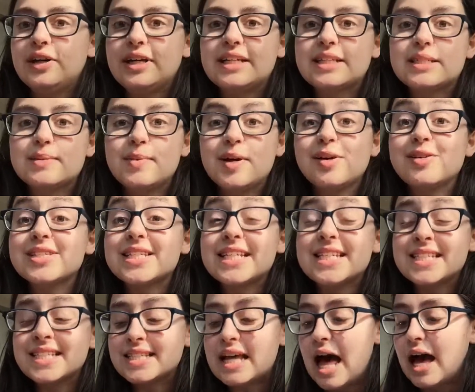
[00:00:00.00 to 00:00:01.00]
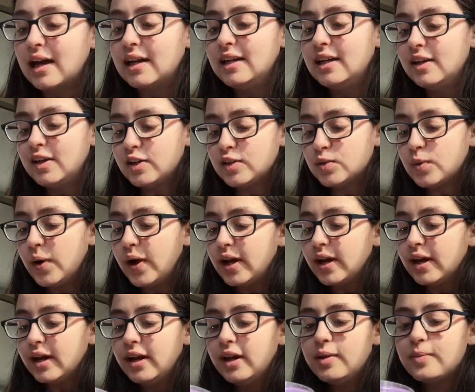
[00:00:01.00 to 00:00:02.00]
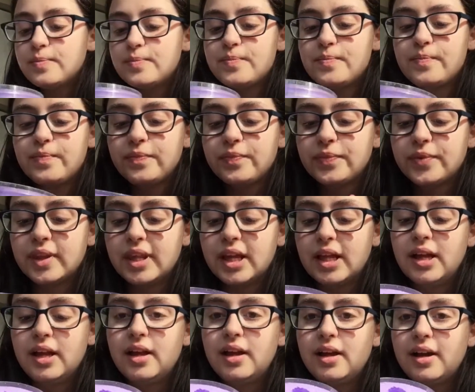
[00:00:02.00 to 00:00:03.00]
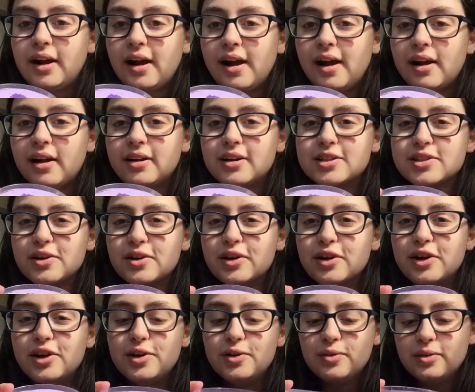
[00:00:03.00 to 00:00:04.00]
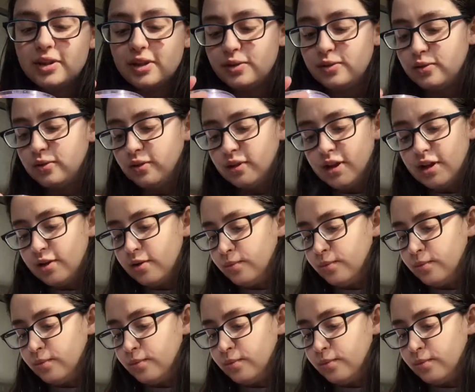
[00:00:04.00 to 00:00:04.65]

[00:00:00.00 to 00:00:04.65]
It smells exactly like Twilight, and it's got a cute little